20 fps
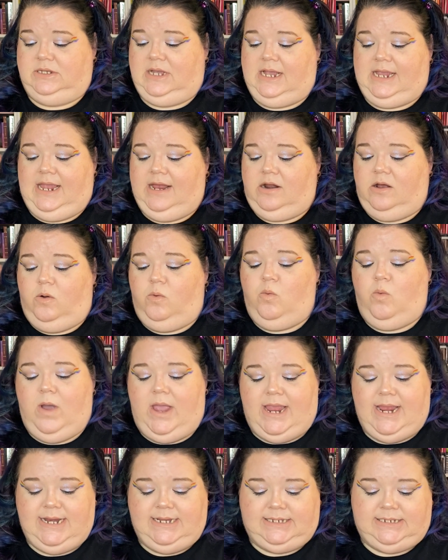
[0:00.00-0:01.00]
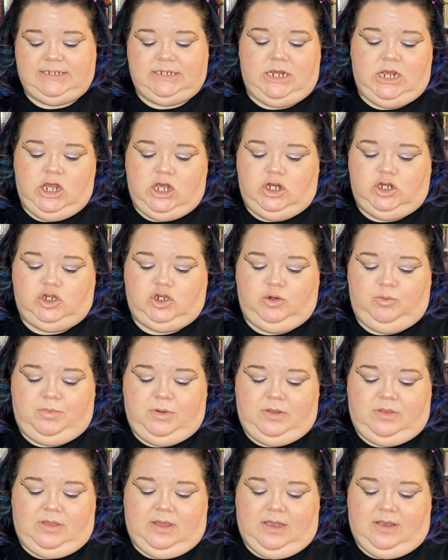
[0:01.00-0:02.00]
I cannot wait to
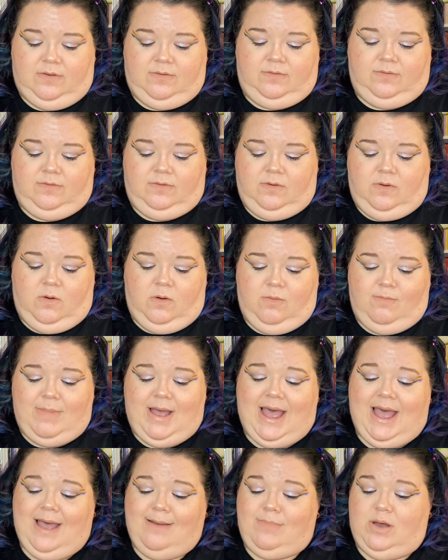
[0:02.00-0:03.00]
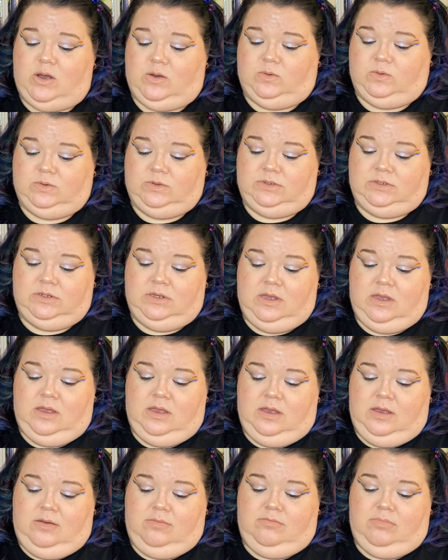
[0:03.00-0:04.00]
put this on my eyeballs
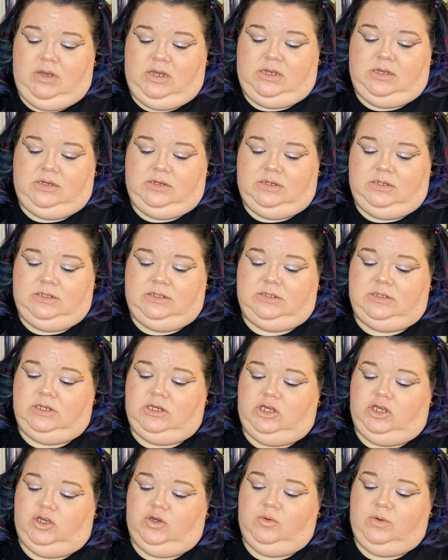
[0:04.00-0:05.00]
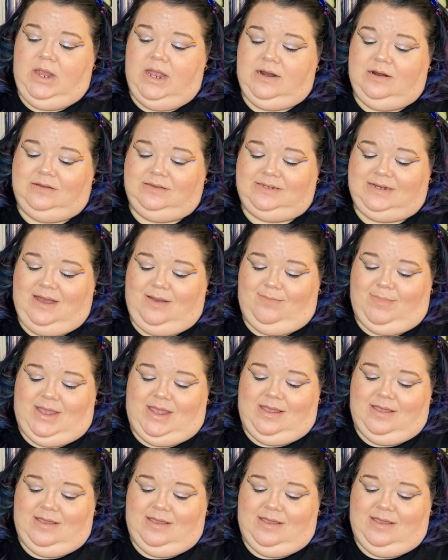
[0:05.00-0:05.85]
because you cannot stop me.